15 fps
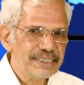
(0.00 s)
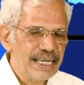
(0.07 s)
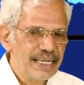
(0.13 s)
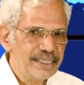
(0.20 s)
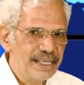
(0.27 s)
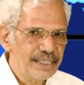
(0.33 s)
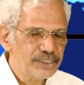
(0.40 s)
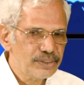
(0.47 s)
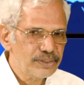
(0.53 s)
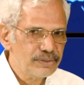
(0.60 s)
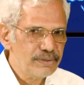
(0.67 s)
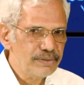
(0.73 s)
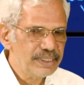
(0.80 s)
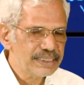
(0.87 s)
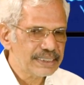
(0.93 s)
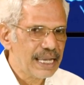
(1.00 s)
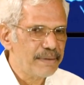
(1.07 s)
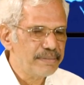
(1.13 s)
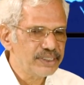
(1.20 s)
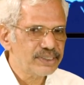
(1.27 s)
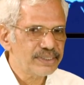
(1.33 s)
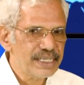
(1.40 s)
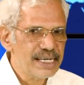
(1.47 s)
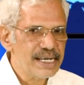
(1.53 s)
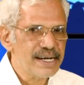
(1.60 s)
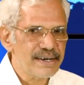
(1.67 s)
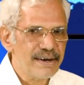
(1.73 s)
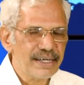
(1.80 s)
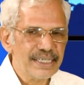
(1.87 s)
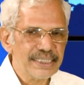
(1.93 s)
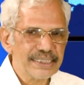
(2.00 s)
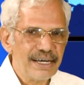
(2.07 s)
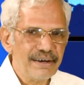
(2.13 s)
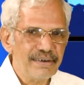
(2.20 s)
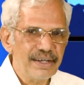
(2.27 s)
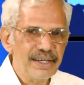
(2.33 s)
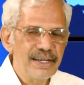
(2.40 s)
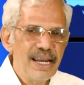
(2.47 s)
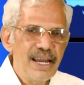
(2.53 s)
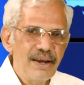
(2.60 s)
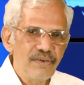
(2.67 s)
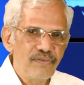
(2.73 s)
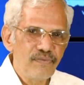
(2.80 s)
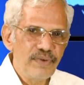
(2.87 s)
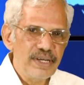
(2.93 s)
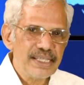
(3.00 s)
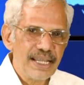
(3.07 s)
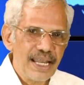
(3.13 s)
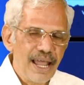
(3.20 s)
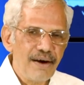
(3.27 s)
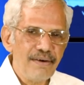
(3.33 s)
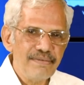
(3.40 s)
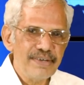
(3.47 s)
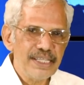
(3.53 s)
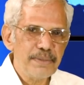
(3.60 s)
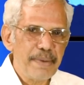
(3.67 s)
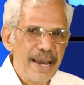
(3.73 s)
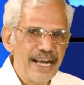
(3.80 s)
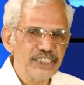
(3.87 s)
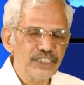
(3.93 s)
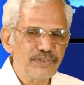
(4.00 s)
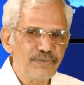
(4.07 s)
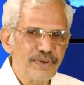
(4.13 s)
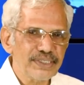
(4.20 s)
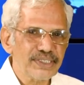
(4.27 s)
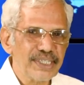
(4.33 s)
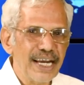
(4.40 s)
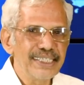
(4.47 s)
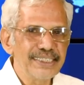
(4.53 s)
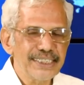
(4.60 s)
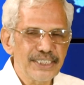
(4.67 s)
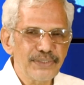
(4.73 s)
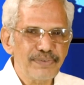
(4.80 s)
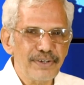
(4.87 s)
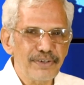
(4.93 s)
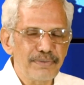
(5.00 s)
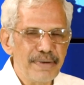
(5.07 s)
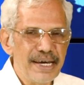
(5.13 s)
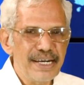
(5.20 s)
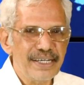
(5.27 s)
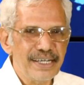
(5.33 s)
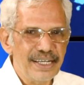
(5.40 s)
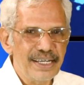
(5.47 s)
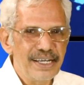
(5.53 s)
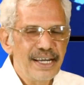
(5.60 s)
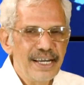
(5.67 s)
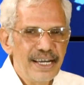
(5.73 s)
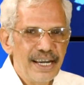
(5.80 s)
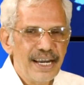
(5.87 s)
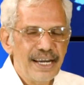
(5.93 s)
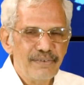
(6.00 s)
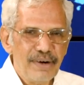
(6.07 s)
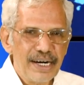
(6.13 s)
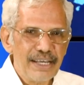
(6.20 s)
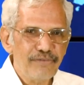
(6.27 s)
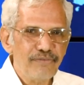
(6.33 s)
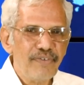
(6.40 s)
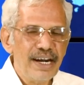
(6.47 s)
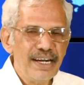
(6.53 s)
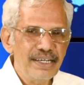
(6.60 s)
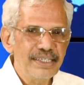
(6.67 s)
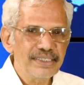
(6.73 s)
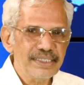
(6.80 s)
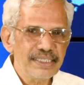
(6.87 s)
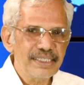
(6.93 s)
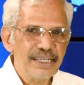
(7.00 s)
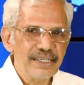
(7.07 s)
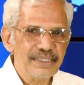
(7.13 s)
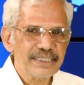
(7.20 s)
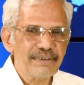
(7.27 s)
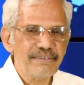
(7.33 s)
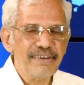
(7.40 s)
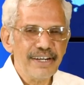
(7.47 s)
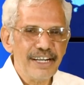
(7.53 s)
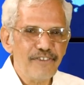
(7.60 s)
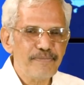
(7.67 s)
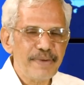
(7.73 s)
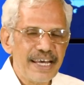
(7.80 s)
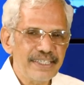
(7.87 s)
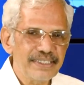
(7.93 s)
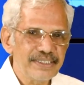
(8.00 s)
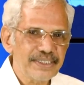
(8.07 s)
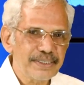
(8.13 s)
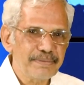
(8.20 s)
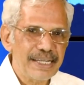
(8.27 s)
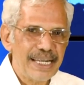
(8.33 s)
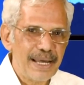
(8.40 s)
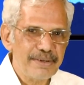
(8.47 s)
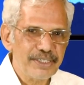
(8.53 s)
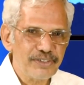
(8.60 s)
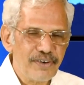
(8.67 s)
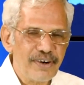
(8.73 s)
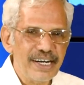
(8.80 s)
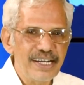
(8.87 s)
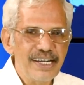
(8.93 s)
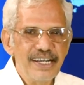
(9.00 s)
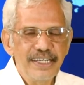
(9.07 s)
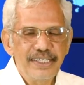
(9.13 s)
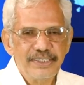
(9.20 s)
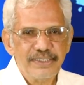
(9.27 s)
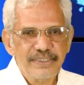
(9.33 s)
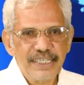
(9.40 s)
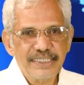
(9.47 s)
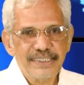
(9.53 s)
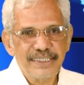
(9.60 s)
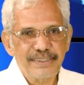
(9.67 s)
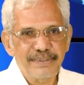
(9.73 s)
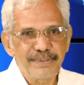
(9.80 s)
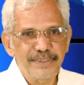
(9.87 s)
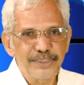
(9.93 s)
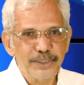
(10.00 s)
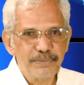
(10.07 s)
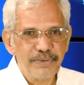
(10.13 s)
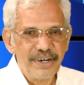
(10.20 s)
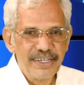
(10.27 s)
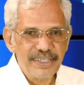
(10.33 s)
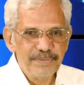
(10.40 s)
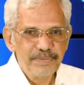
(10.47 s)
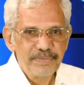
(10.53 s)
that they should do this chemistry and drug discovery with love, with passion for science and for humanity. And what I find is that there are several love marriages in my laboratory. So that's the good news part.